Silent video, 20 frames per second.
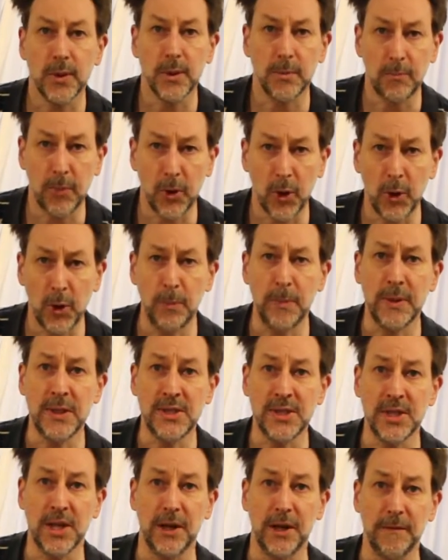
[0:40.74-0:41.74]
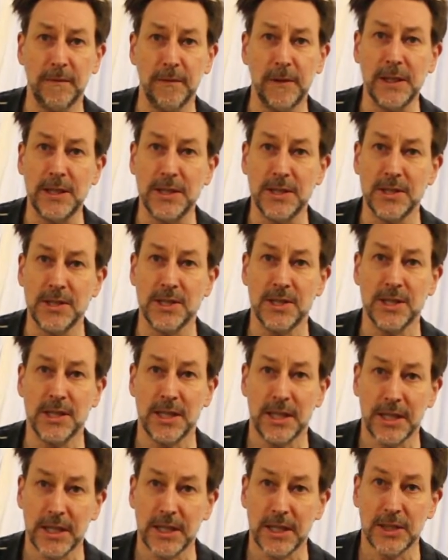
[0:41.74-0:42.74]
The purpose of this
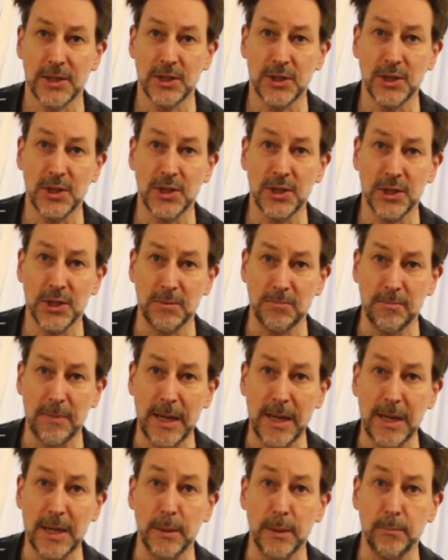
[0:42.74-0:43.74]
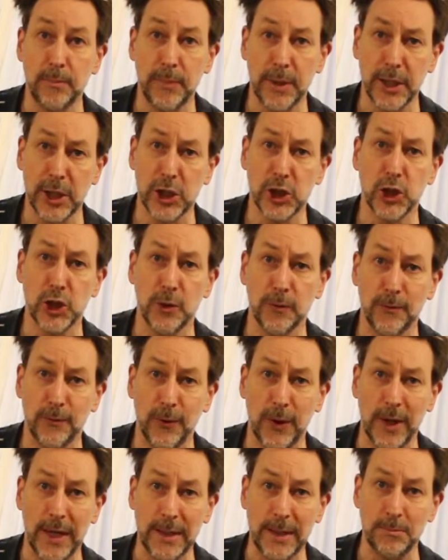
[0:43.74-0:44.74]
is to make picture
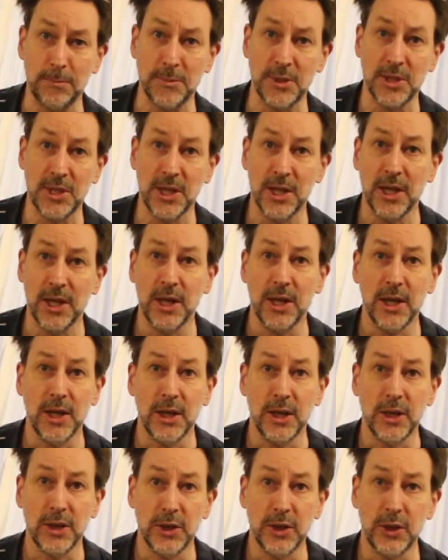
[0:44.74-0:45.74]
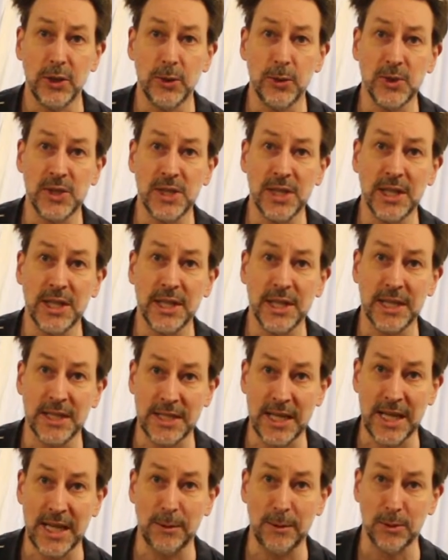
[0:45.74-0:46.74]
frames using
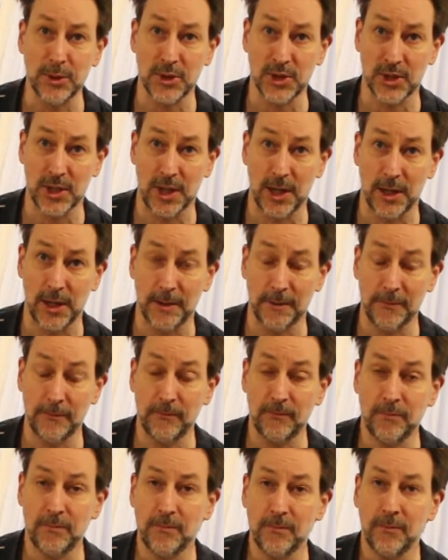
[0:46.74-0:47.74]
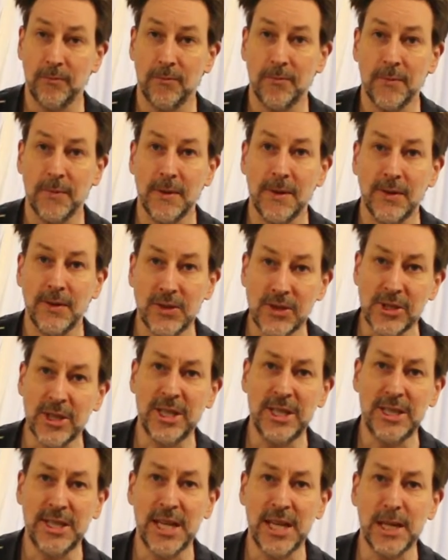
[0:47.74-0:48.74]
a table saw. It's
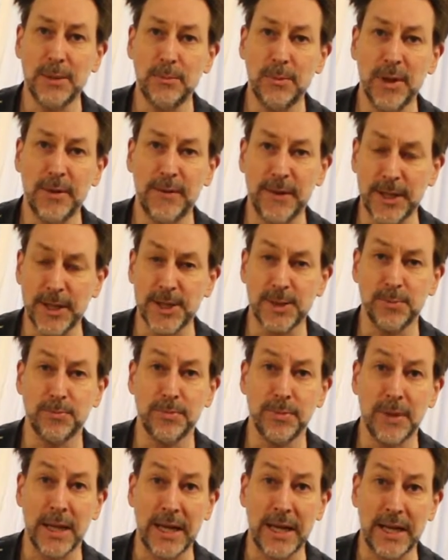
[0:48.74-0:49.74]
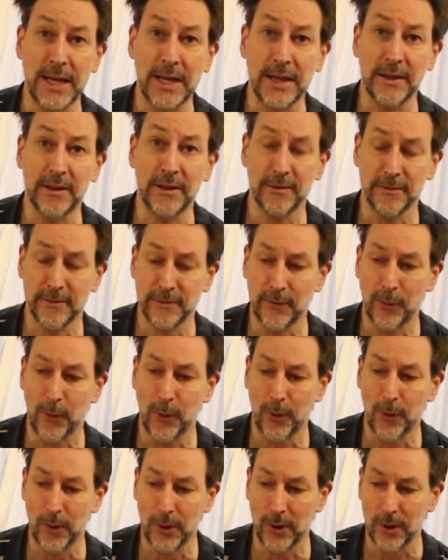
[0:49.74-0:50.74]
going to take a bit of explaining
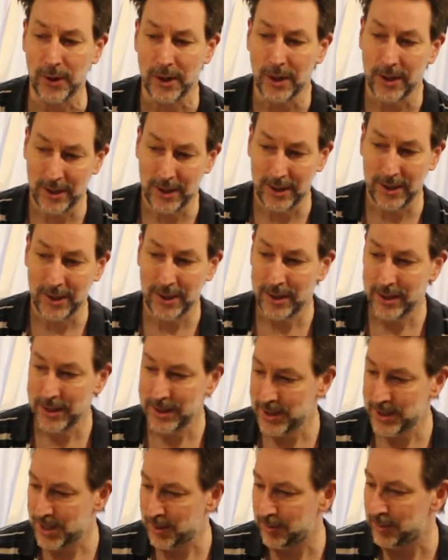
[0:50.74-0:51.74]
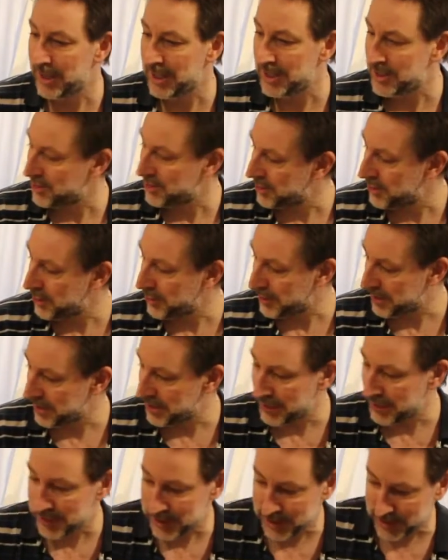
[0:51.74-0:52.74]
for someone that's new
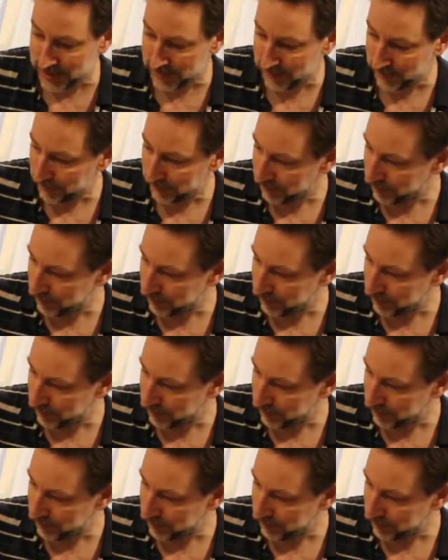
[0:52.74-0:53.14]
to this.